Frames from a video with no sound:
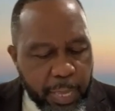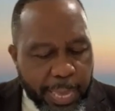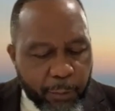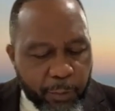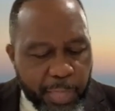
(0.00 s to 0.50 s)

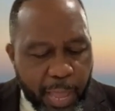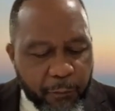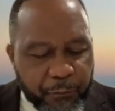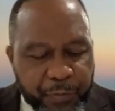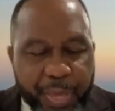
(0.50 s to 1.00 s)
and
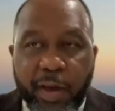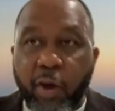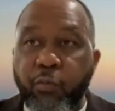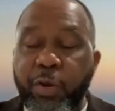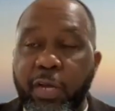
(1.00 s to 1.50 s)
without
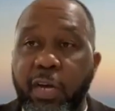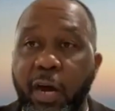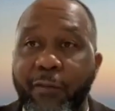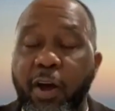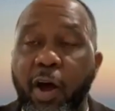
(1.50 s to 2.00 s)
fail
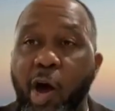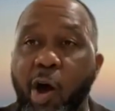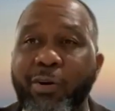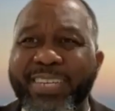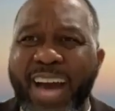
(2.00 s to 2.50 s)
recover all.